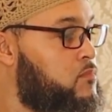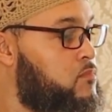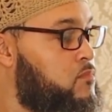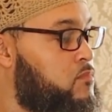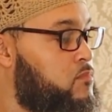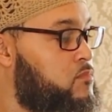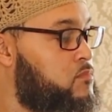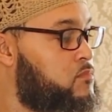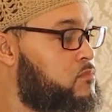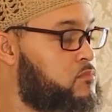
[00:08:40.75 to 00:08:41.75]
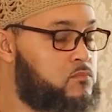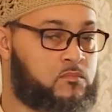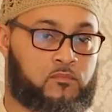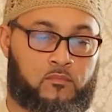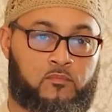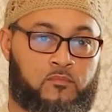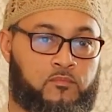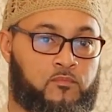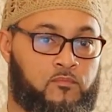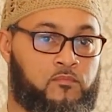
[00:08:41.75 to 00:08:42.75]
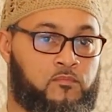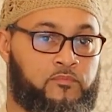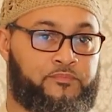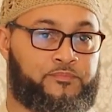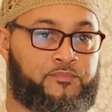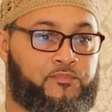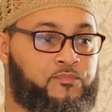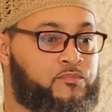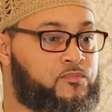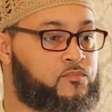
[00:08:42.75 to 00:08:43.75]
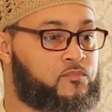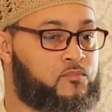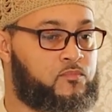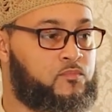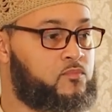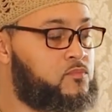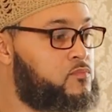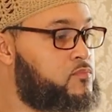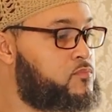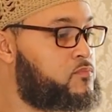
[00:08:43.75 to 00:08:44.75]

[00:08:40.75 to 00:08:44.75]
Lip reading: No words are spoken by the person on screen.